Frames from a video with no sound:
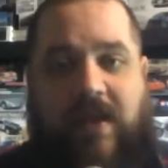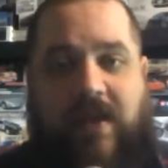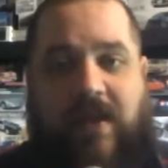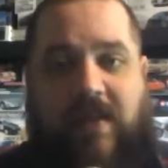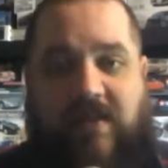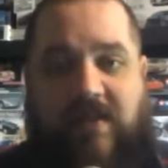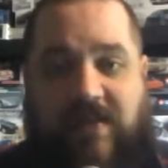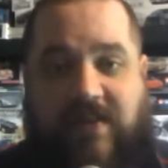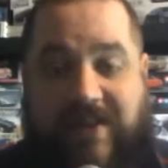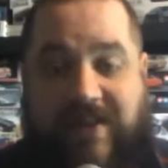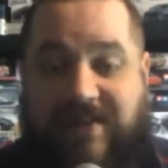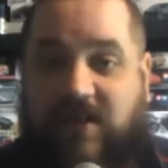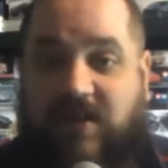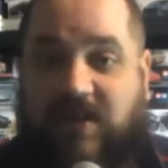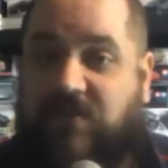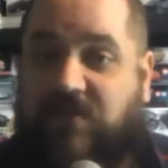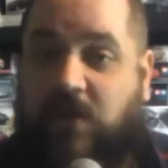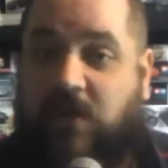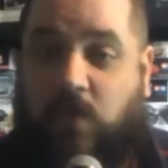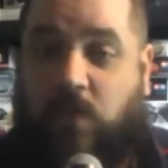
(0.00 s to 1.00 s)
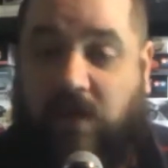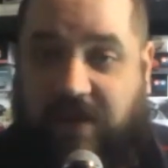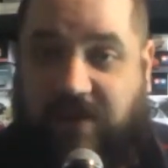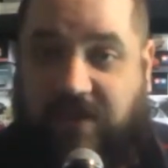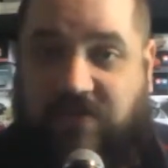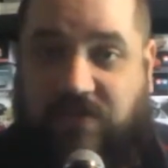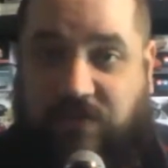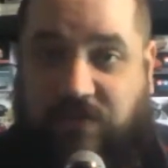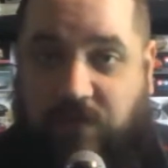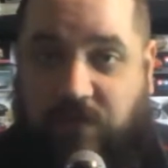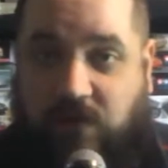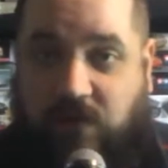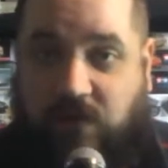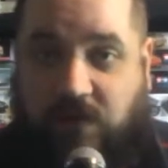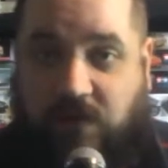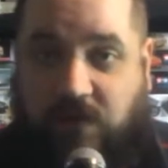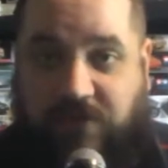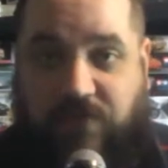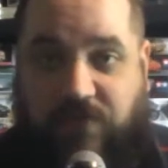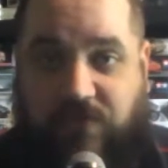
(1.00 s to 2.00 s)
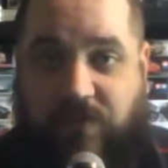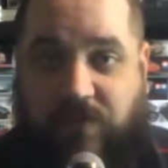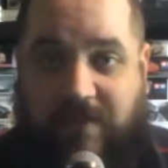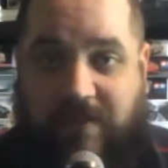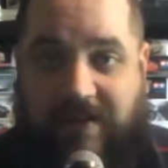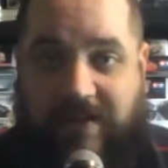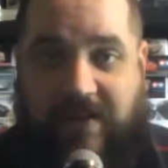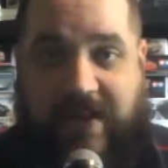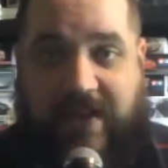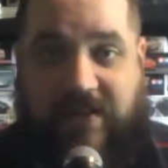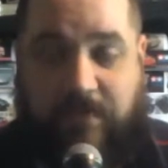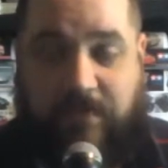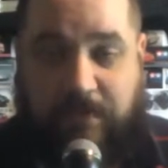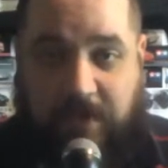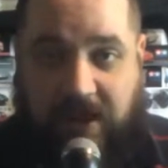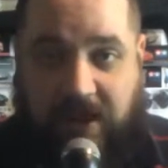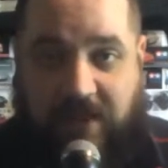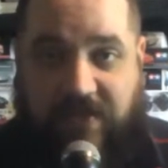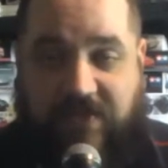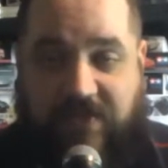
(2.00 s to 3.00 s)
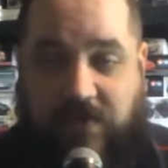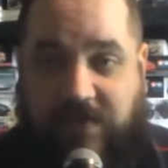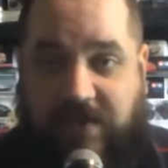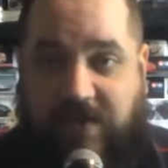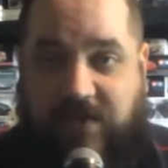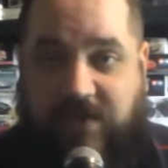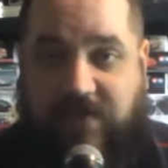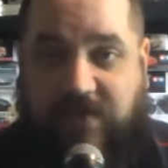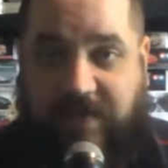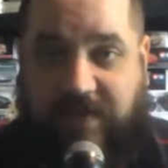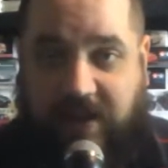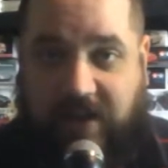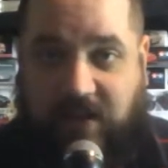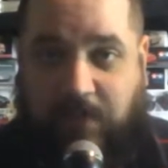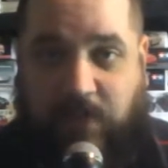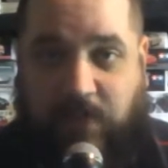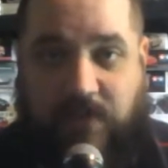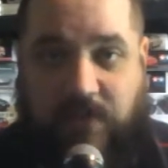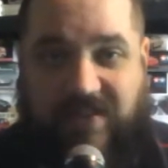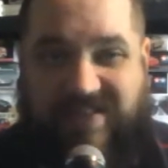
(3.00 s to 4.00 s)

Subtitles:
The detail upset was, if you recall, just rerun last month, so it is available.